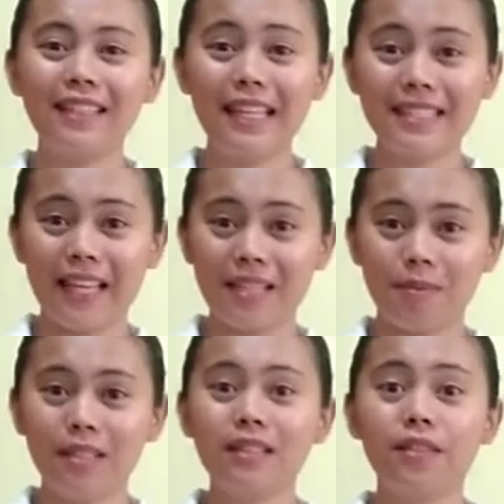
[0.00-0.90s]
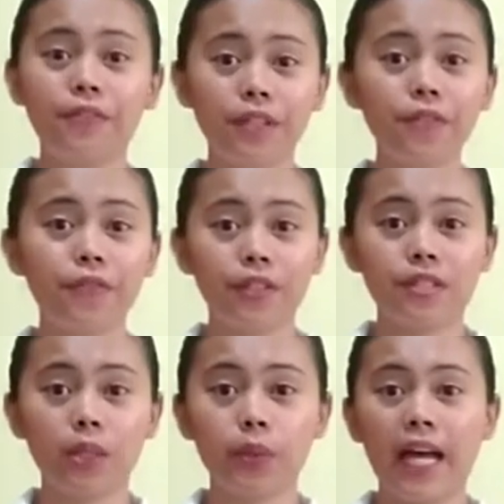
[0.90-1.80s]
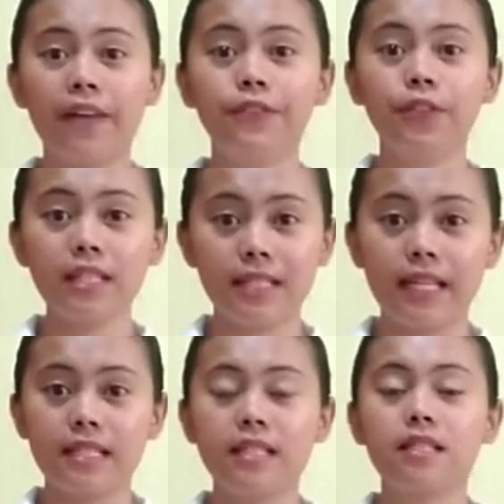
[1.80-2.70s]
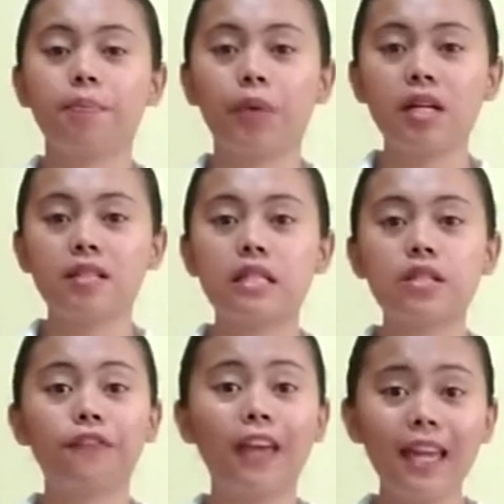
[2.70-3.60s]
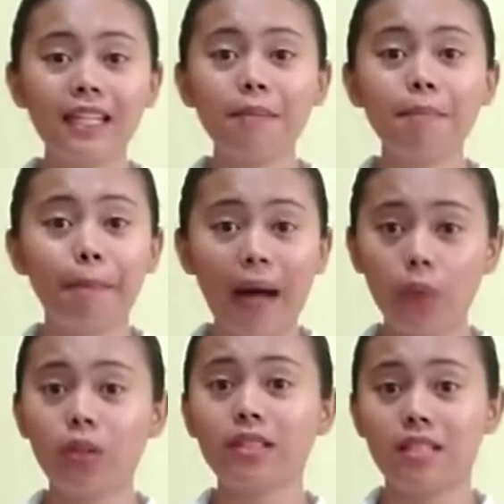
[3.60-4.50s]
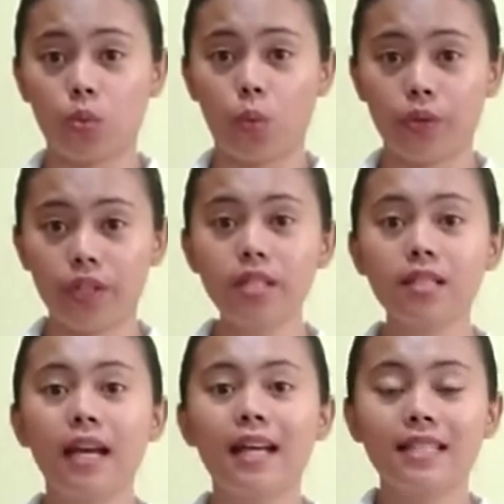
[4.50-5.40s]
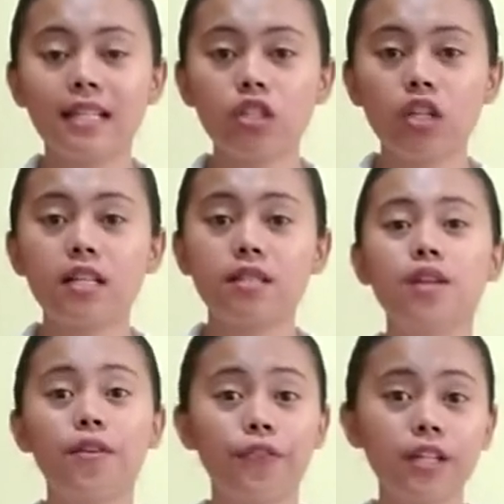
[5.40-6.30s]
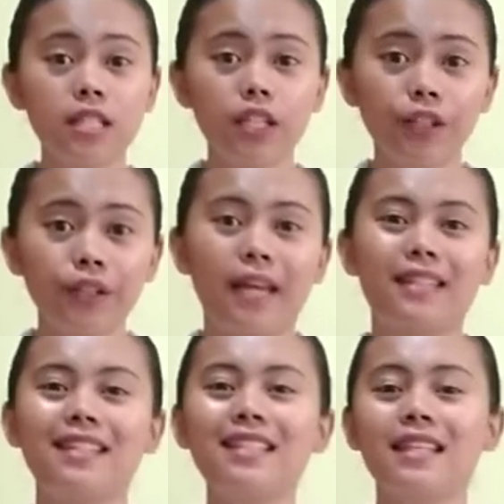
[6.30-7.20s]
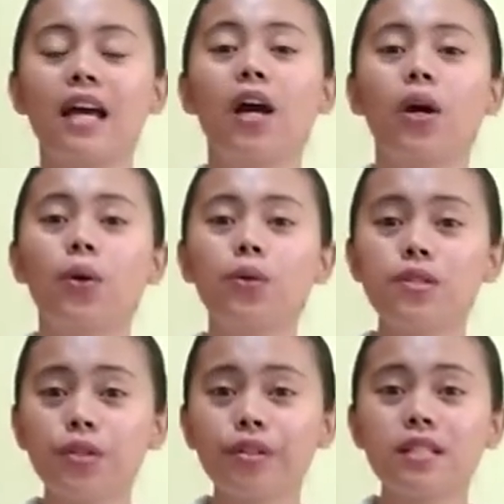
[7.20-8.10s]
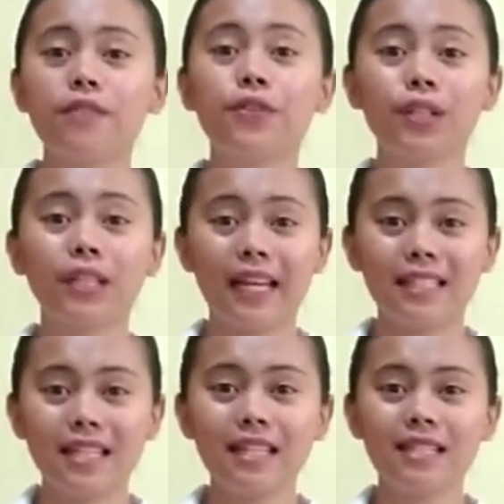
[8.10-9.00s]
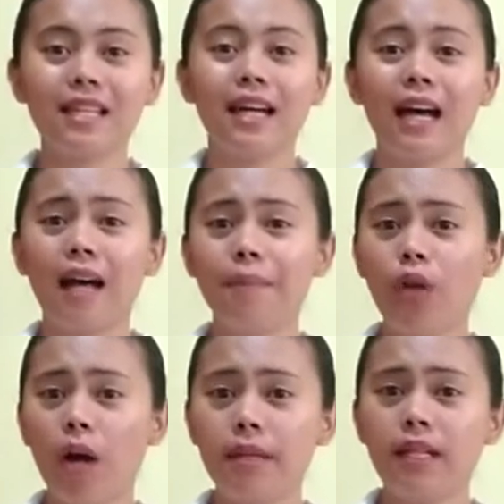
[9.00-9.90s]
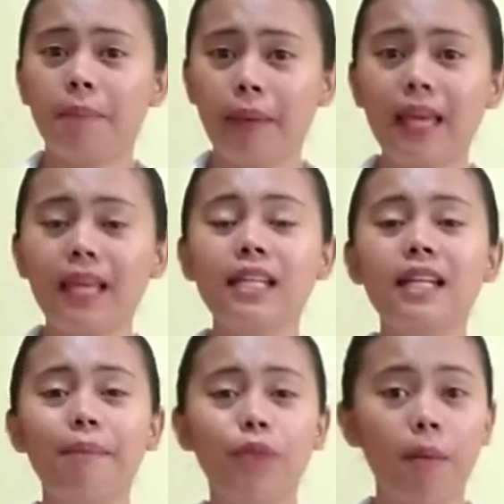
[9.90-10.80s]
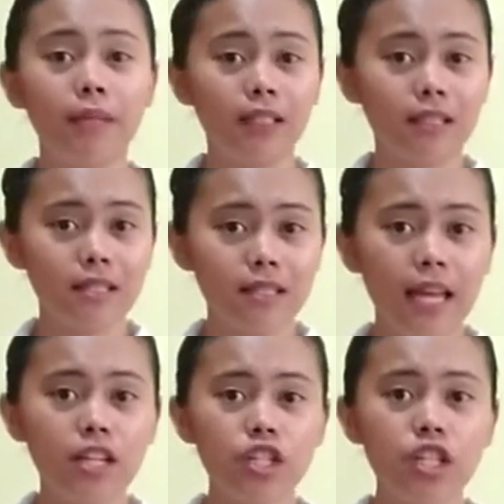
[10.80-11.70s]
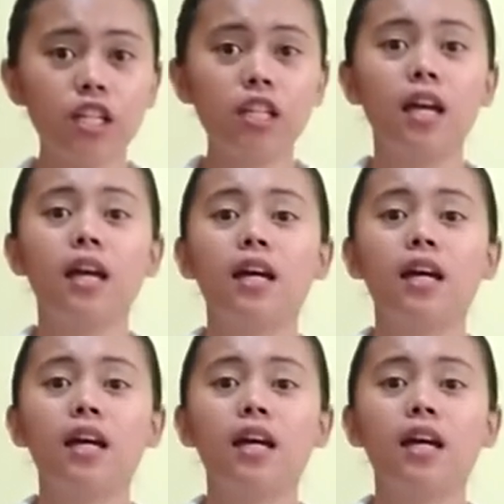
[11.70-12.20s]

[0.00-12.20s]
In the assessment, the very first thing we have to assess is the presence of any bowel disorders such as diverticulitis, ulcerative colitis, abdominal pain, abdominal distension,